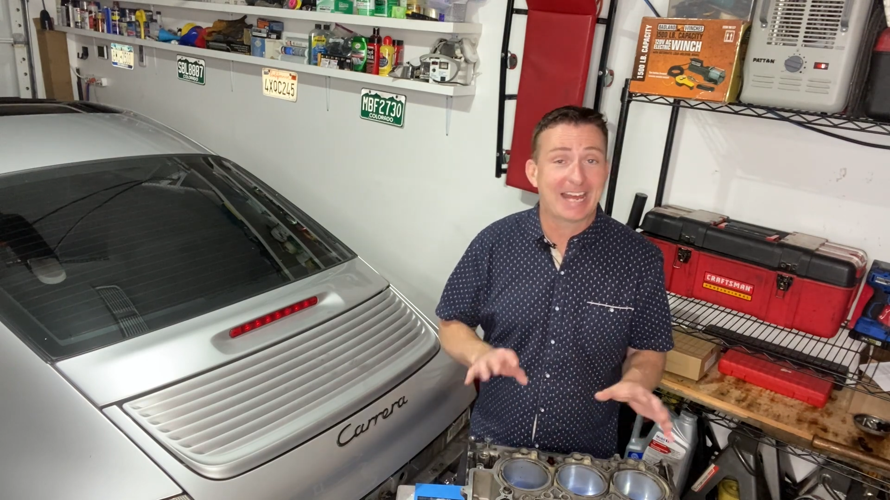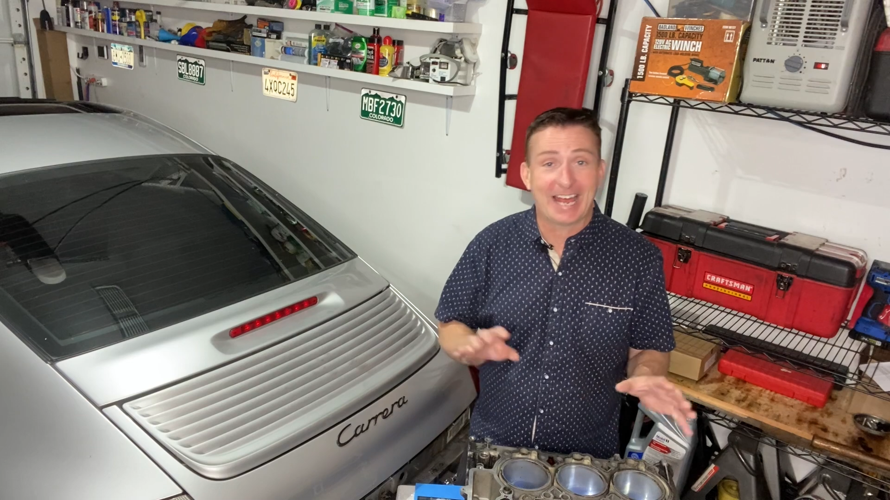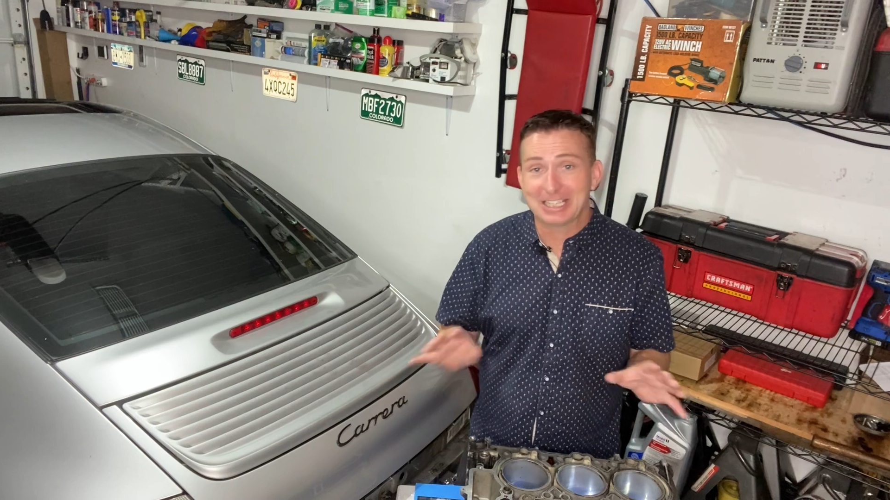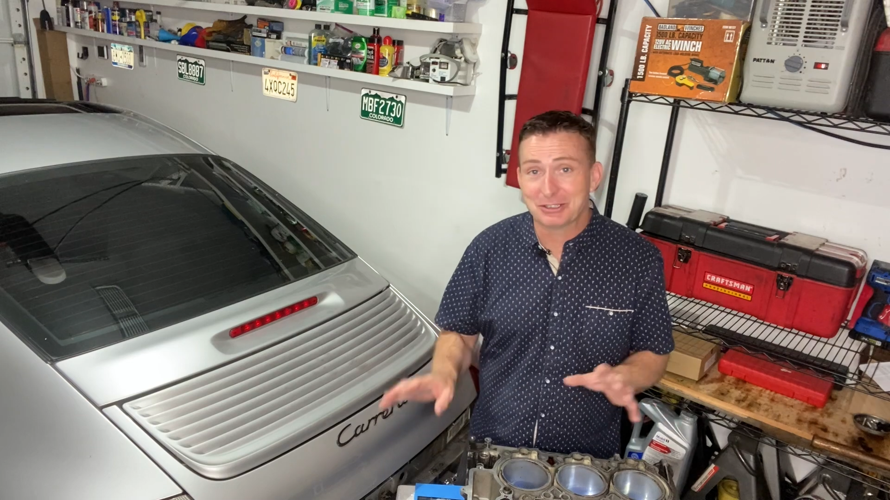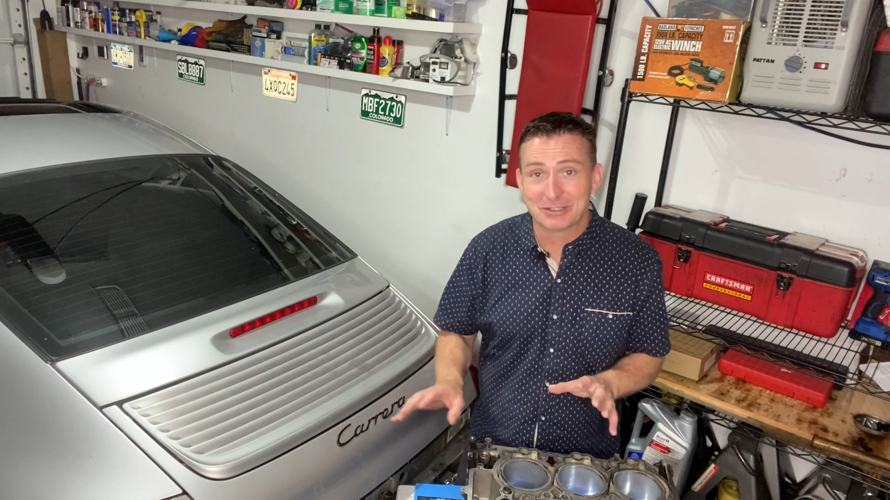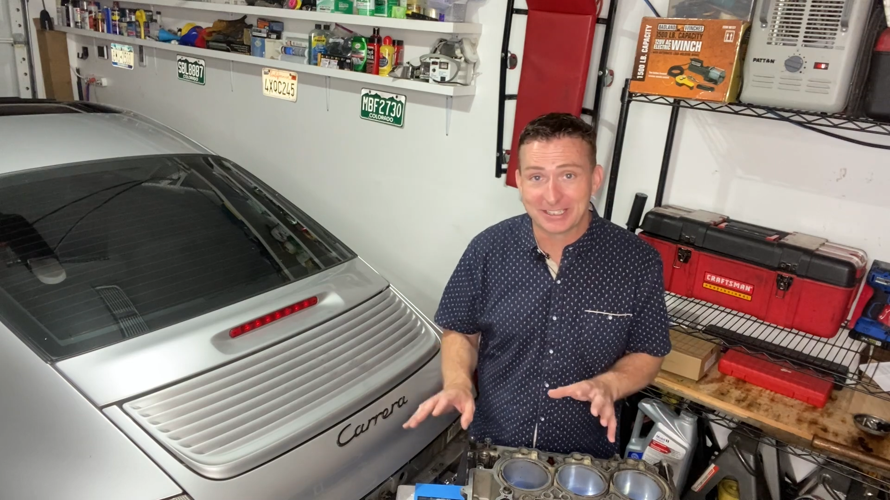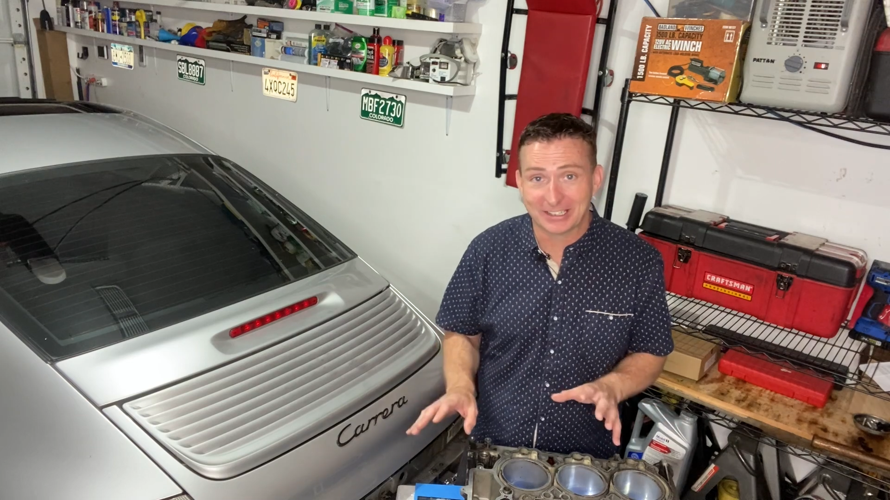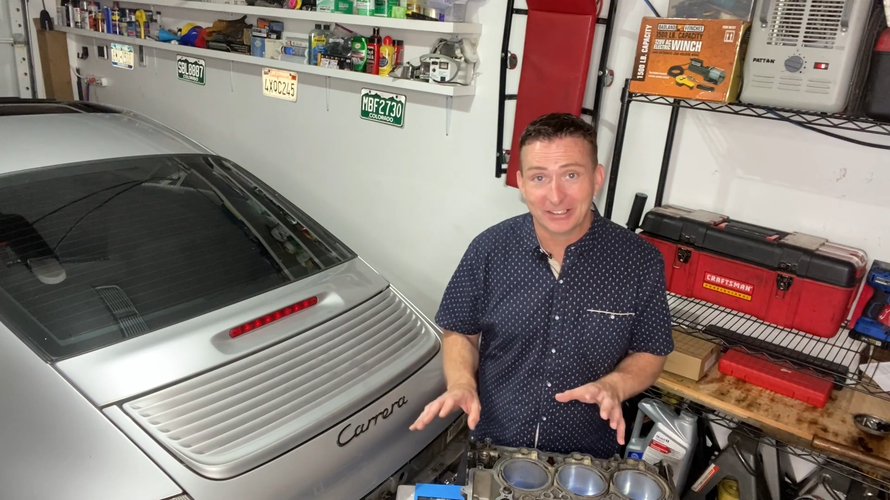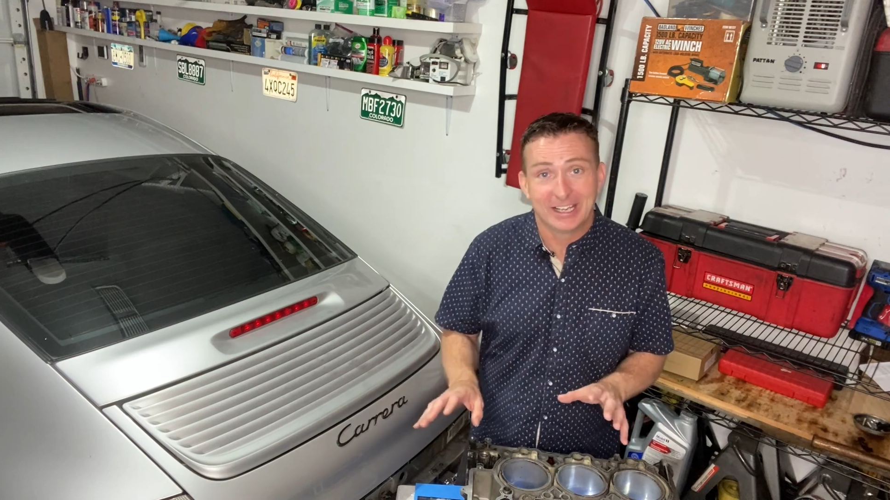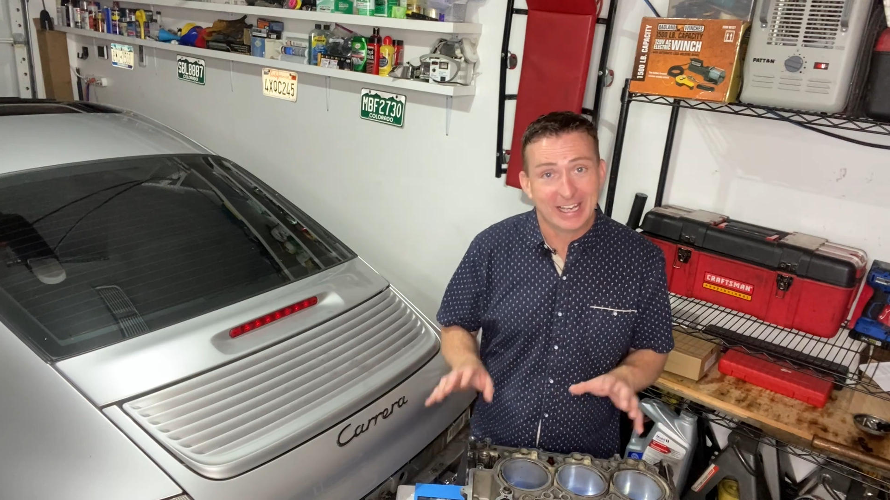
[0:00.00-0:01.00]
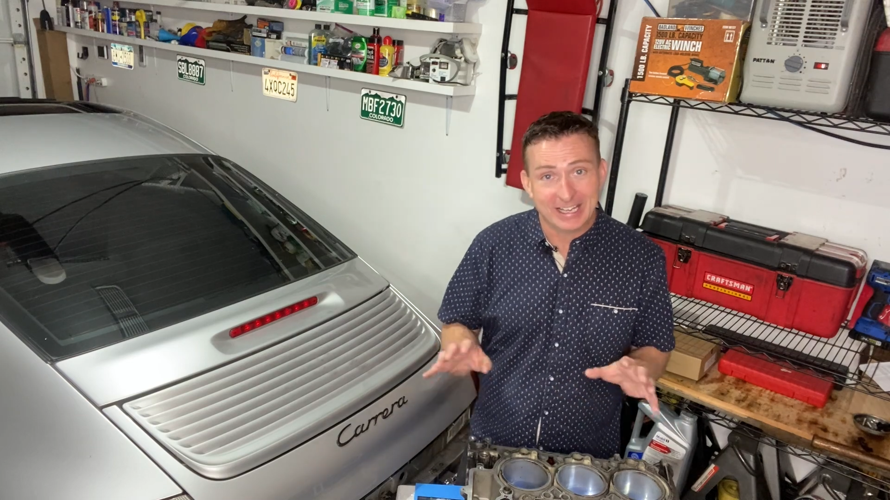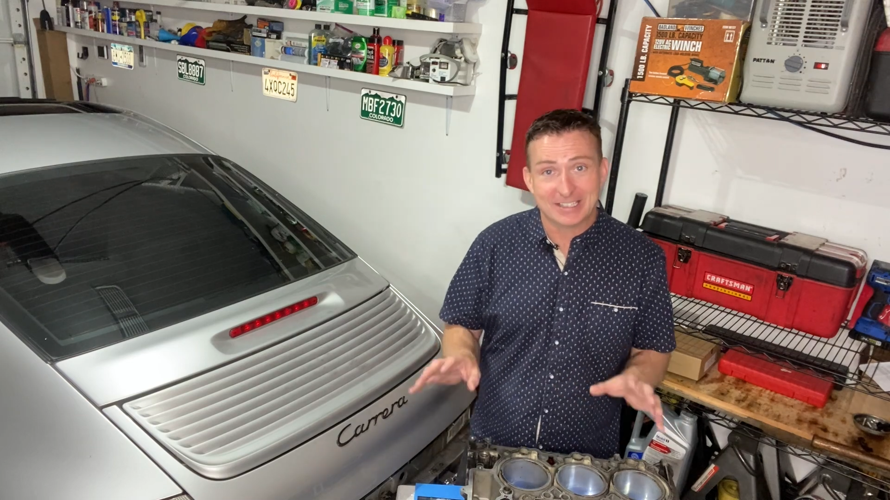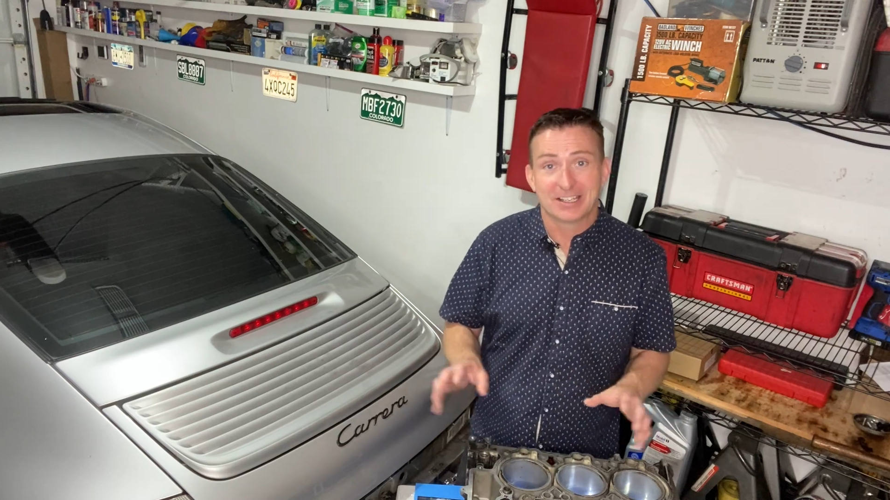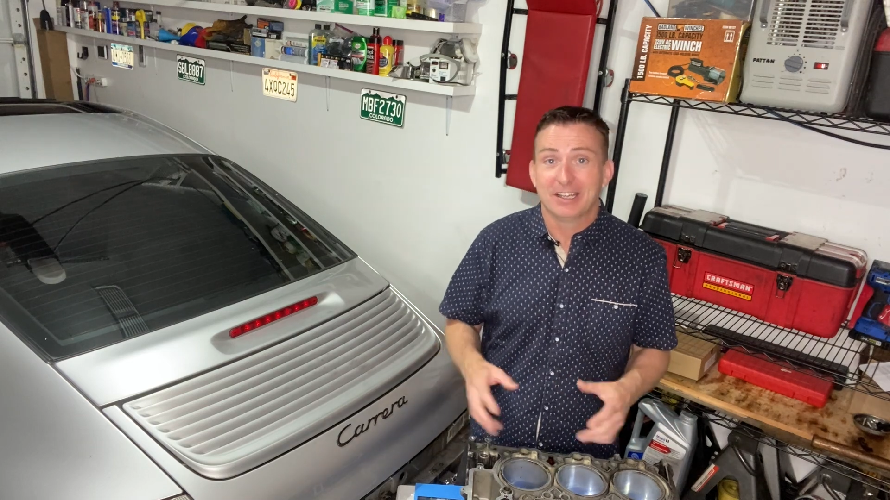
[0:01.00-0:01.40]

Alusil is